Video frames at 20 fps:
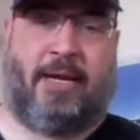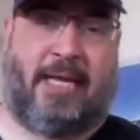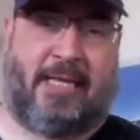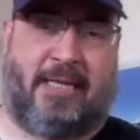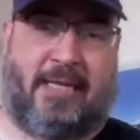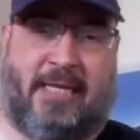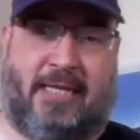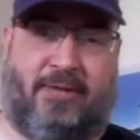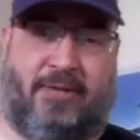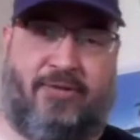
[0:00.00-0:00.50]
he
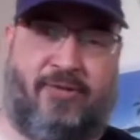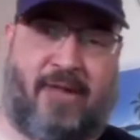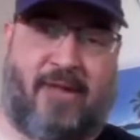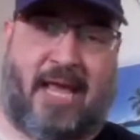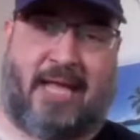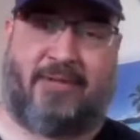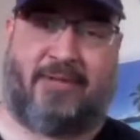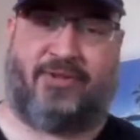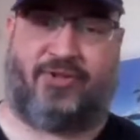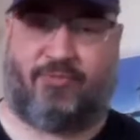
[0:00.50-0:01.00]
need to
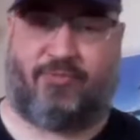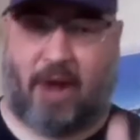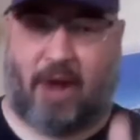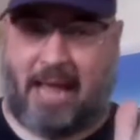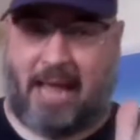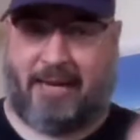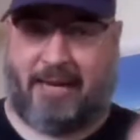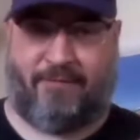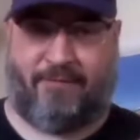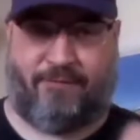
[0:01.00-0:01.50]
land,
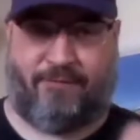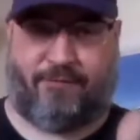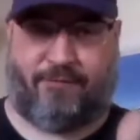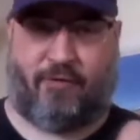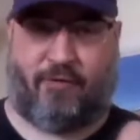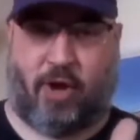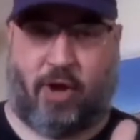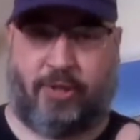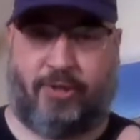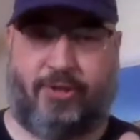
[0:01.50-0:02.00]
right in
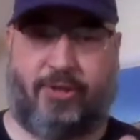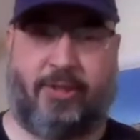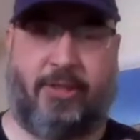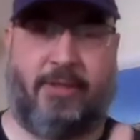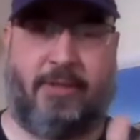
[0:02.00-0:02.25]
front,